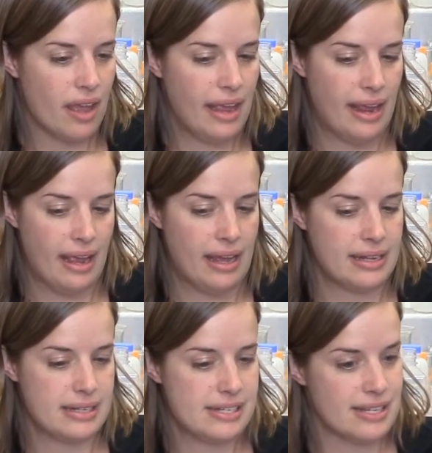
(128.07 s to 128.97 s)

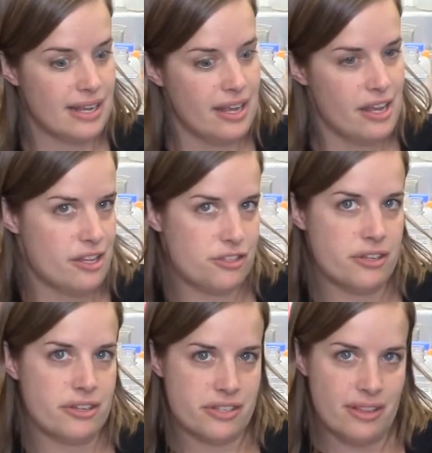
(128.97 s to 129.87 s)
And so
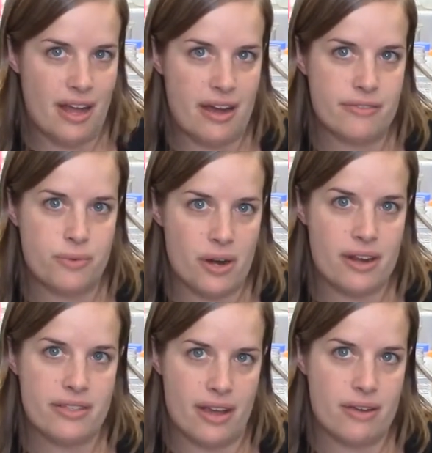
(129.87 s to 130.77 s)
there's a lot of work
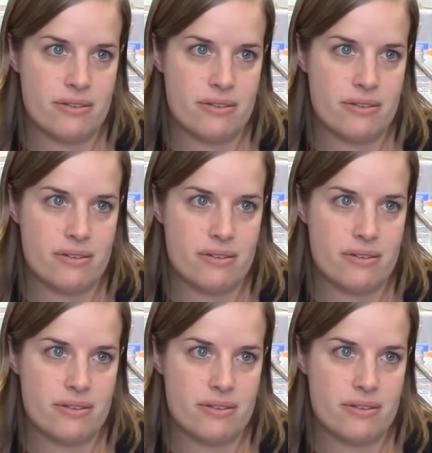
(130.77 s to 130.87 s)
that